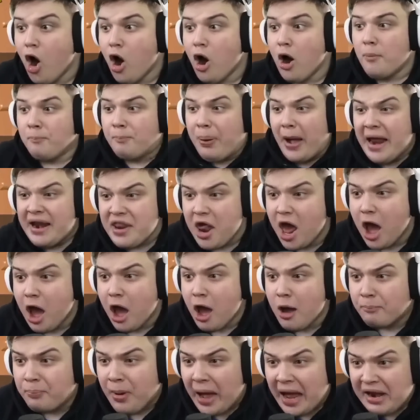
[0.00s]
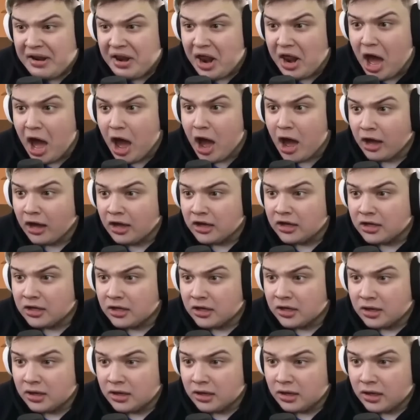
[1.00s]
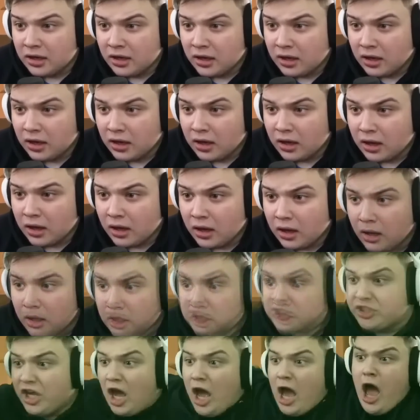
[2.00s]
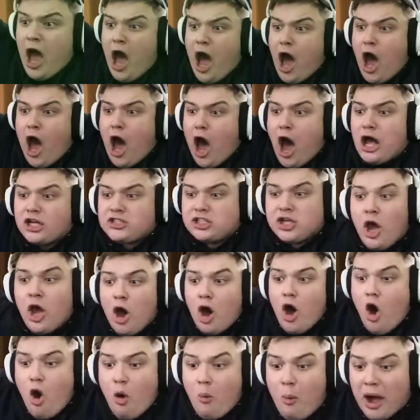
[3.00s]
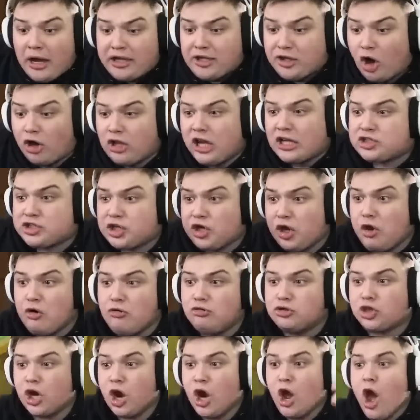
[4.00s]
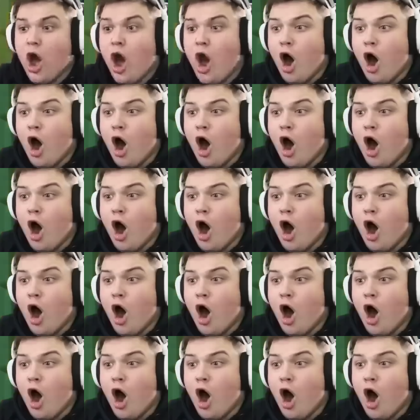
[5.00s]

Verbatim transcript: Panda! Panda! Yes! Oh my god, it's huge! Oh,